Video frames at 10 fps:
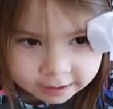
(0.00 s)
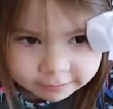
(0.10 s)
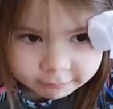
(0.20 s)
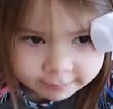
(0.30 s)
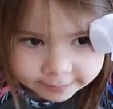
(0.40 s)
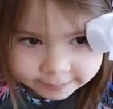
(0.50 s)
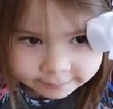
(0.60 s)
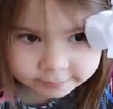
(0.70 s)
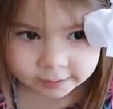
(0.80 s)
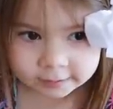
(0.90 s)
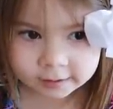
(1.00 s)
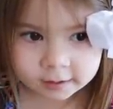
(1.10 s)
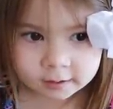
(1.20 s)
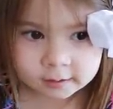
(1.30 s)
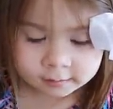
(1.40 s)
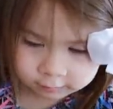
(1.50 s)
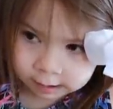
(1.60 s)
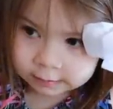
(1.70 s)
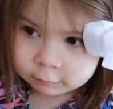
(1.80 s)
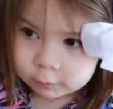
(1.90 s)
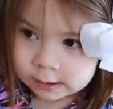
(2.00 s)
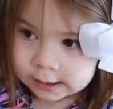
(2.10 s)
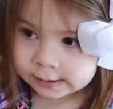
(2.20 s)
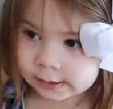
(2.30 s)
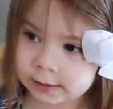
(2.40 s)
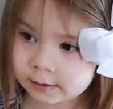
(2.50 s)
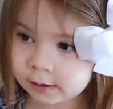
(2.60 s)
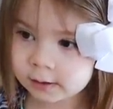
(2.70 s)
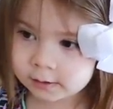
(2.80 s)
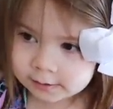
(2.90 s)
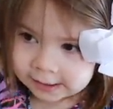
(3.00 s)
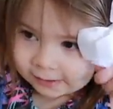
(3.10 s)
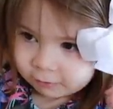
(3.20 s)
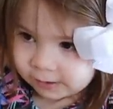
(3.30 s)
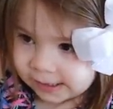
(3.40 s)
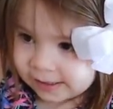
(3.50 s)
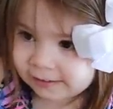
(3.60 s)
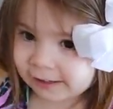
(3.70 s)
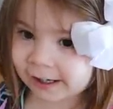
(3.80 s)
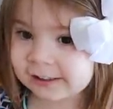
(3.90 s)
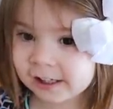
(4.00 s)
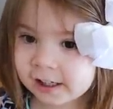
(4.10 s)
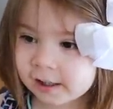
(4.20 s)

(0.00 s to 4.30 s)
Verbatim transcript: Take green cup. Quack green cup. Take green cup.